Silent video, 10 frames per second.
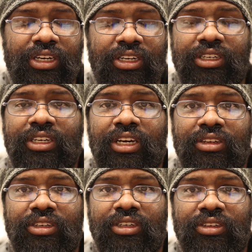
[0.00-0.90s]

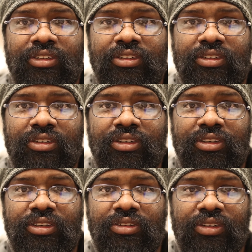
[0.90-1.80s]
intelligence,
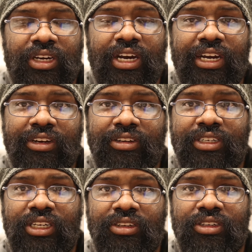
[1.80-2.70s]
a higher
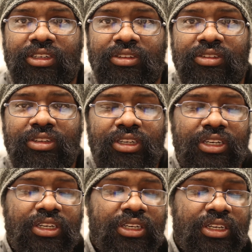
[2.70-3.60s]
intelligence
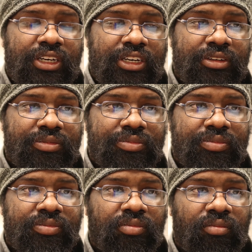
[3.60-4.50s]

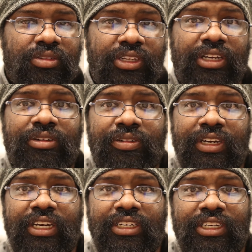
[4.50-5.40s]
that
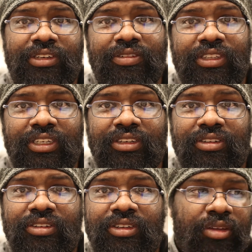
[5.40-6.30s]
created everything.
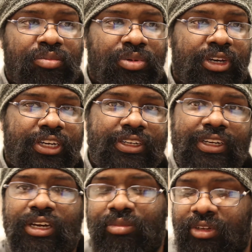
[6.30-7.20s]
But
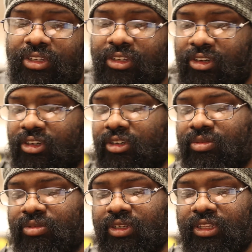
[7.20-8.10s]
I'm gonna start
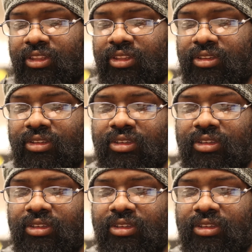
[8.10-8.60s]
off with